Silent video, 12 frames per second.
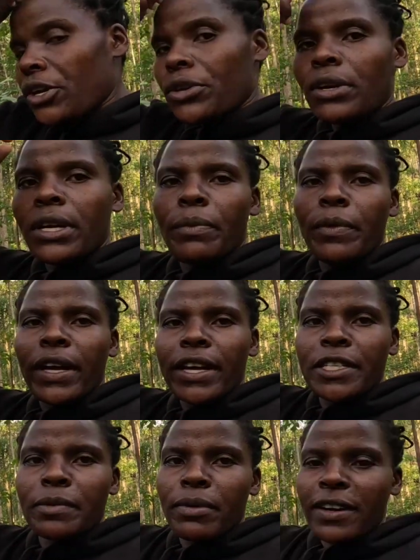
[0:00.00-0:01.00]
your
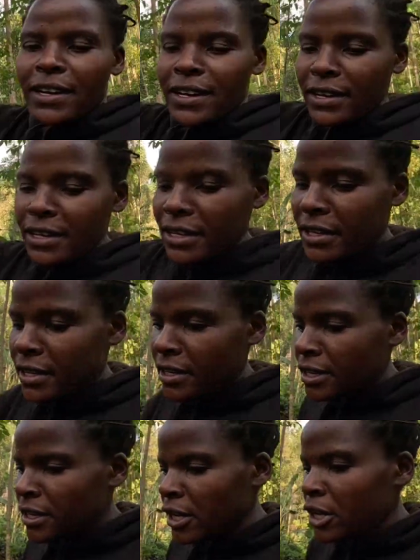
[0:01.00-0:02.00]
DPX plan
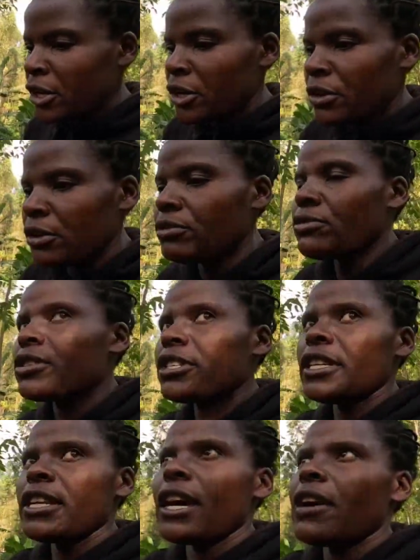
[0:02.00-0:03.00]
you need to
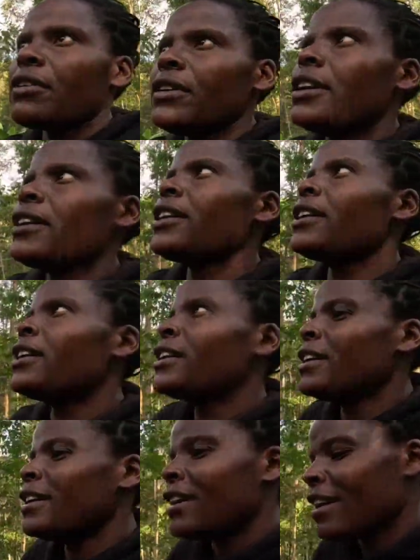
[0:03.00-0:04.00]
sit down
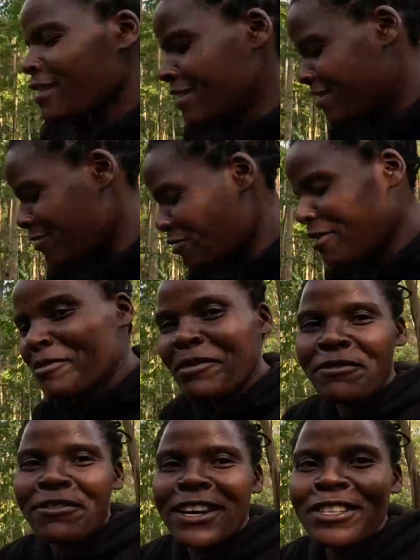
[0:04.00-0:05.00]
as always
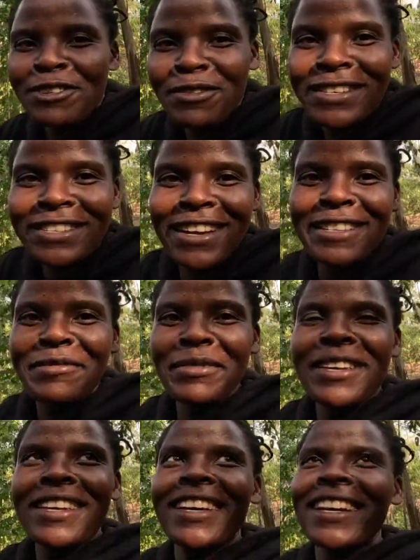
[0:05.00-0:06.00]
my friends always tells
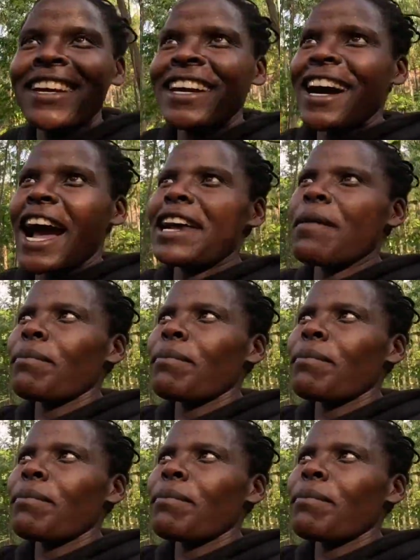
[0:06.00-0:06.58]
me and